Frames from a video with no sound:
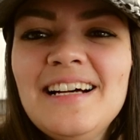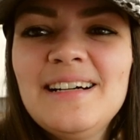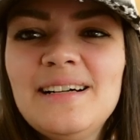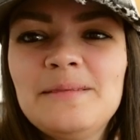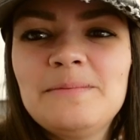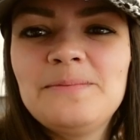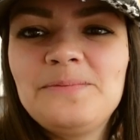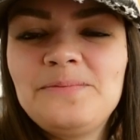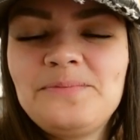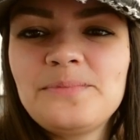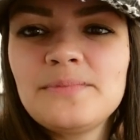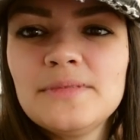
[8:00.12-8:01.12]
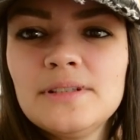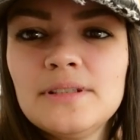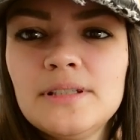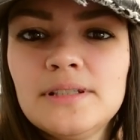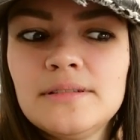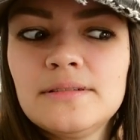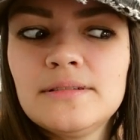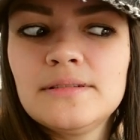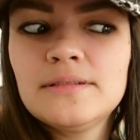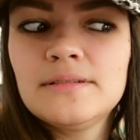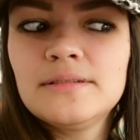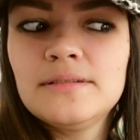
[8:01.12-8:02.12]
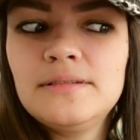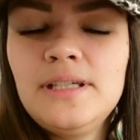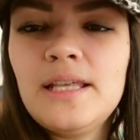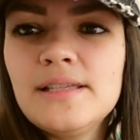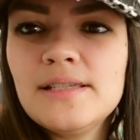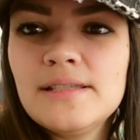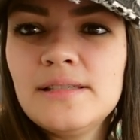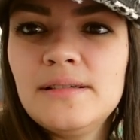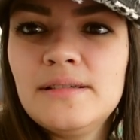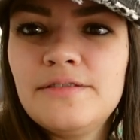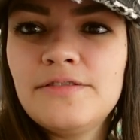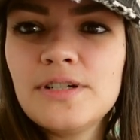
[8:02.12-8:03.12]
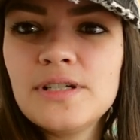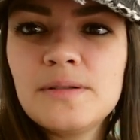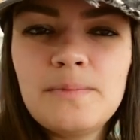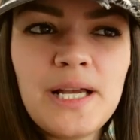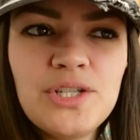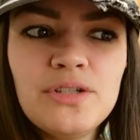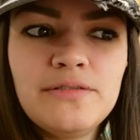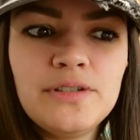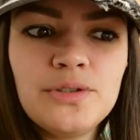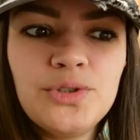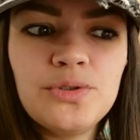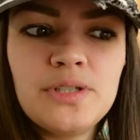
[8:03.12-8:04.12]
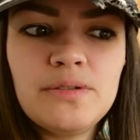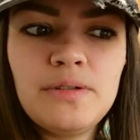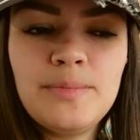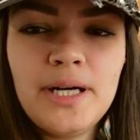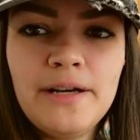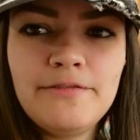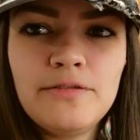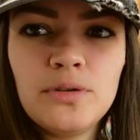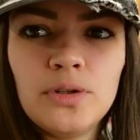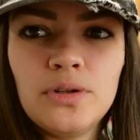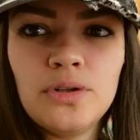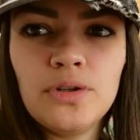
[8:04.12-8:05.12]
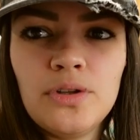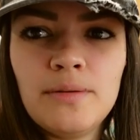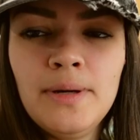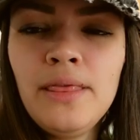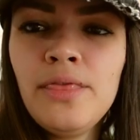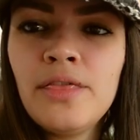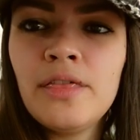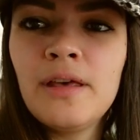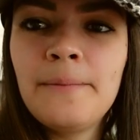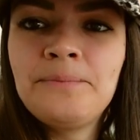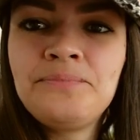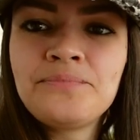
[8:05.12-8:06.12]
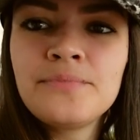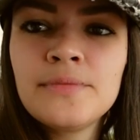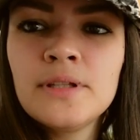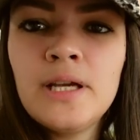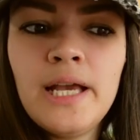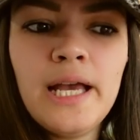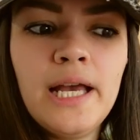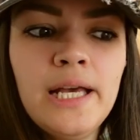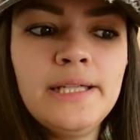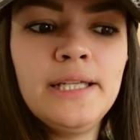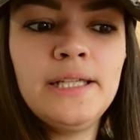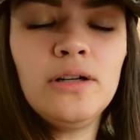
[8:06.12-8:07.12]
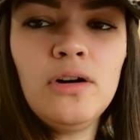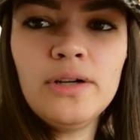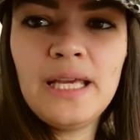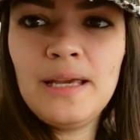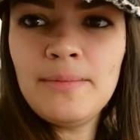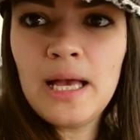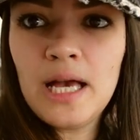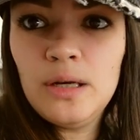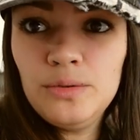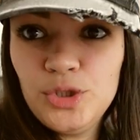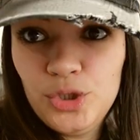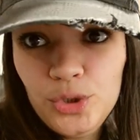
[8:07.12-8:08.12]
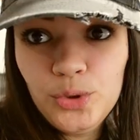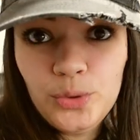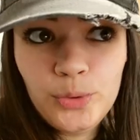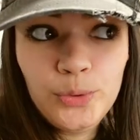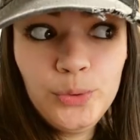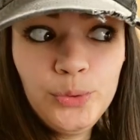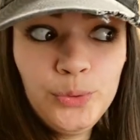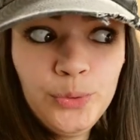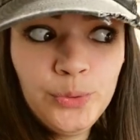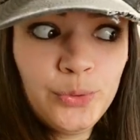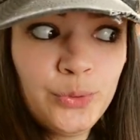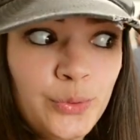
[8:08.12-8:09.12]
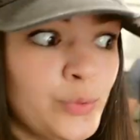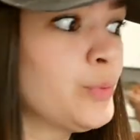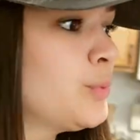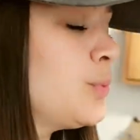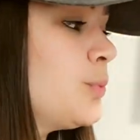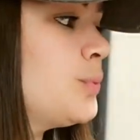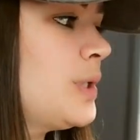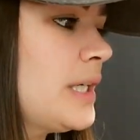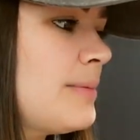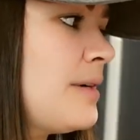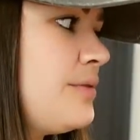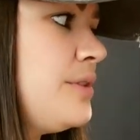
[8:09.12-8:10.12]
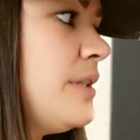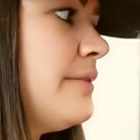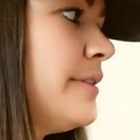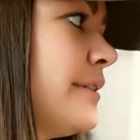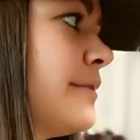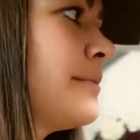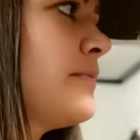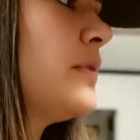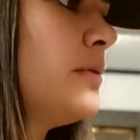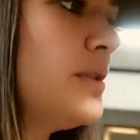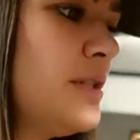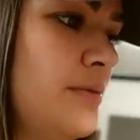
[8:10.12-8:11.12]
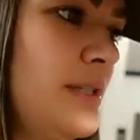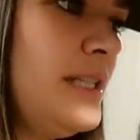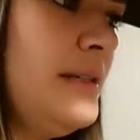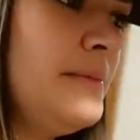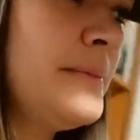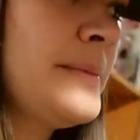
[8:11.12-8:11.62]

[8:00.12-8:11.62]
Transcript: um, yeah, this is the first batch of groceries we bought for the month. And it all came out to, what did it come out to, lover? Where's the receipt?